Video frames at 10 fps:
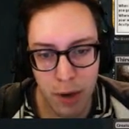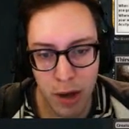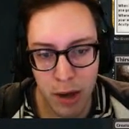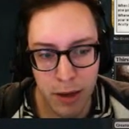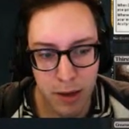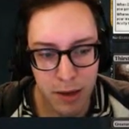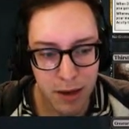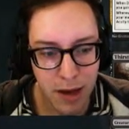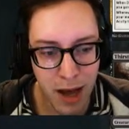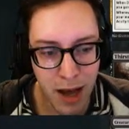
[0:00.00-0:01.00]
on
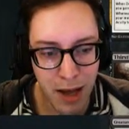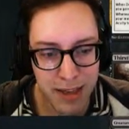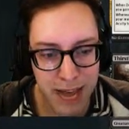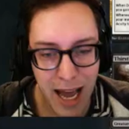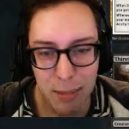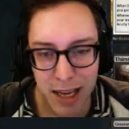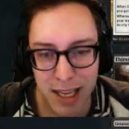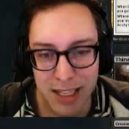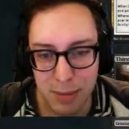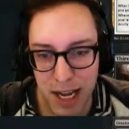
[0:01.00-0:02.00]
tap land
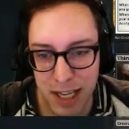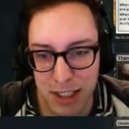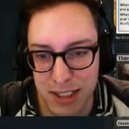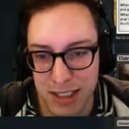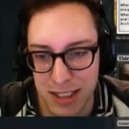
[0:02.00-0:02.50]
splashes.